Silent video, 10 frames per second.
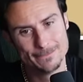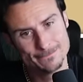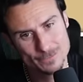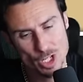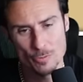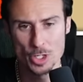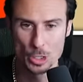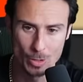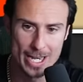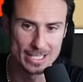tough one to
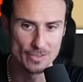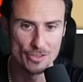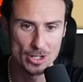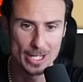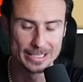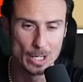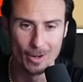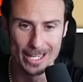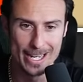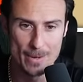grade because it felt like they were
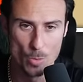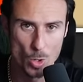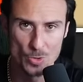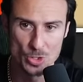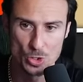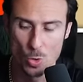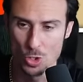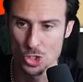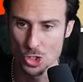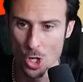in it more than the score
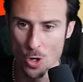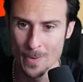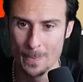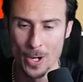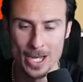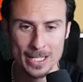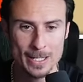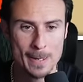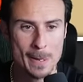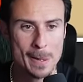showed, but
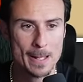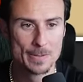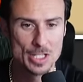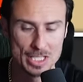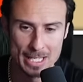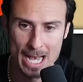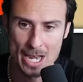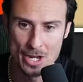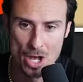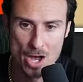just not
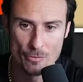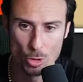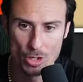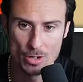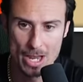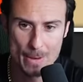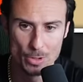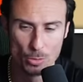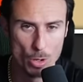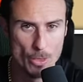enough. weren't able
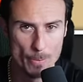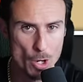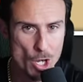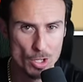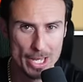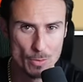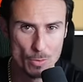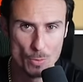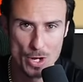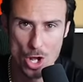to run the ball like
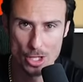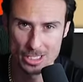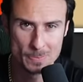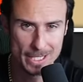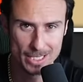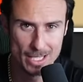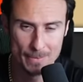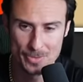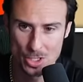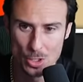we all expected
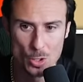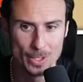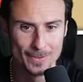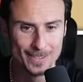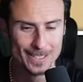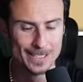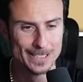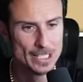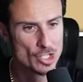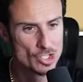them to, and just